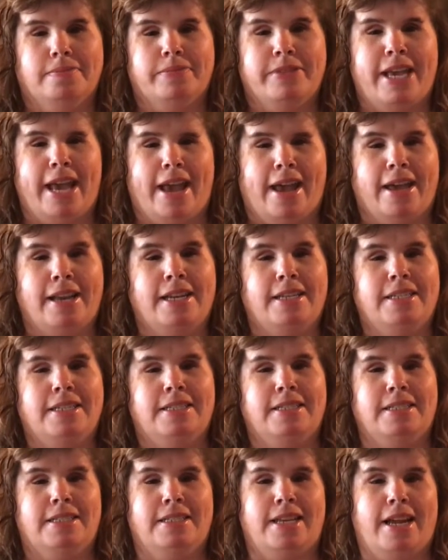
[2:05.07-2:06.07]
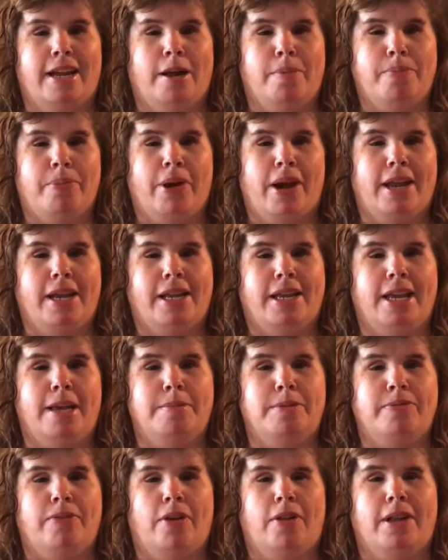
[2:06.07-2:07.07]
yeah, and it doesn't stay upright. It
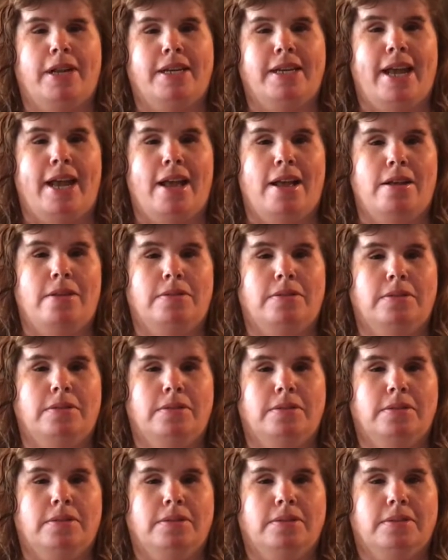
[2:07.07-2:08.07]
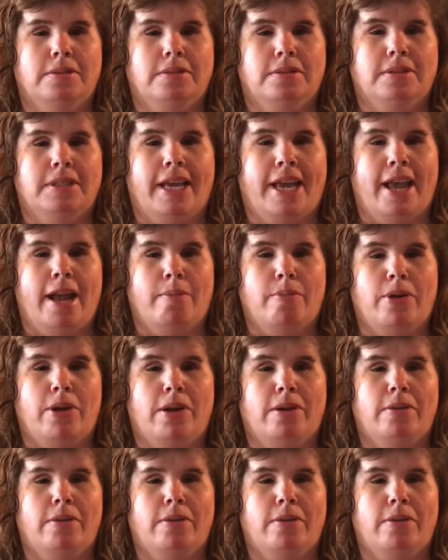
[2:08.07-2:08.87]
keeps falling down. The camera.